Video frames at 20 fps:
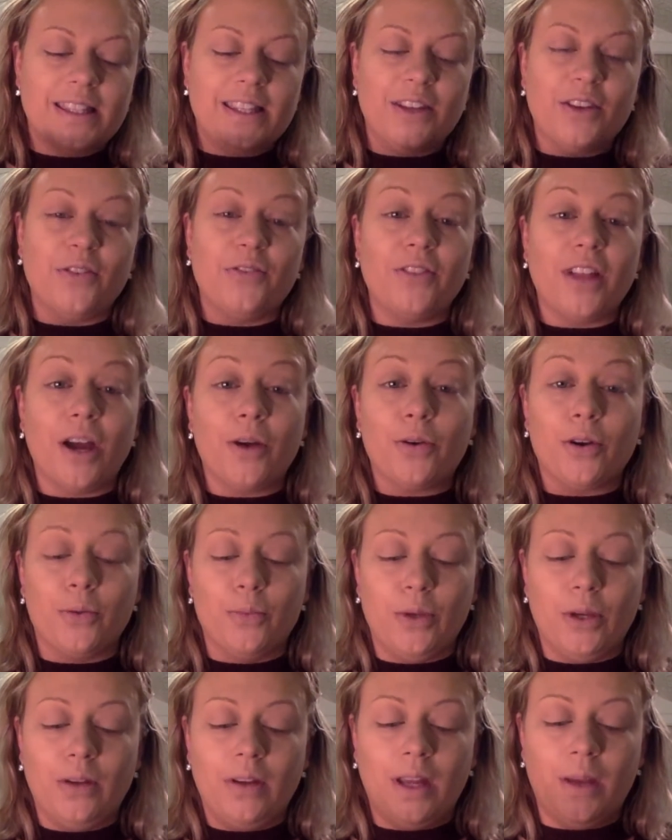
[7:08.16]
the Flower
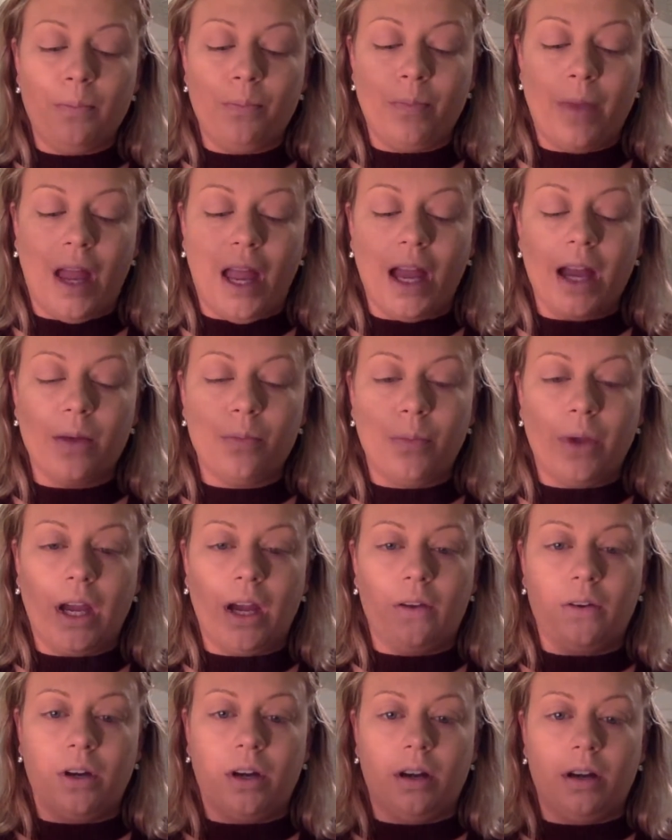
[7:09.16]
Beauty matte
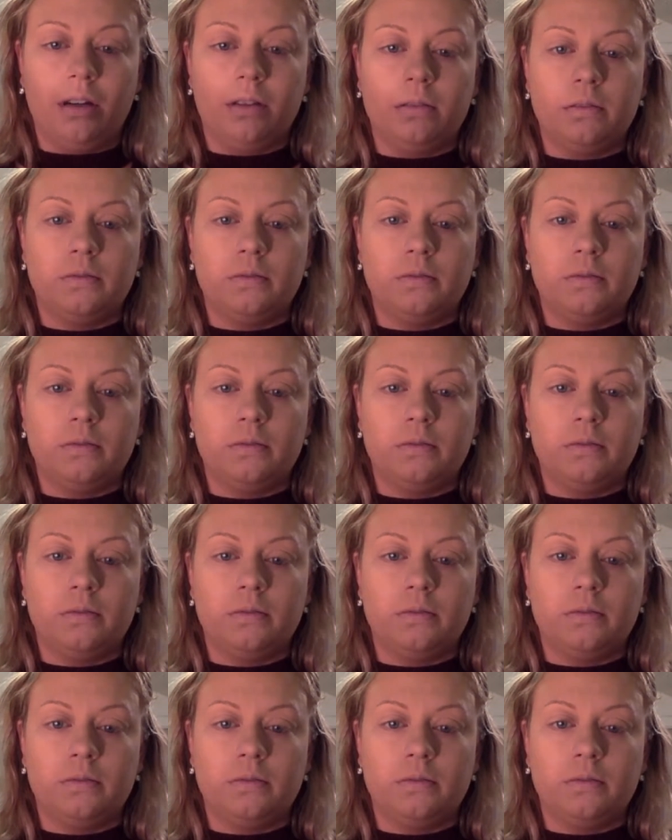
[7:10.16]
powder.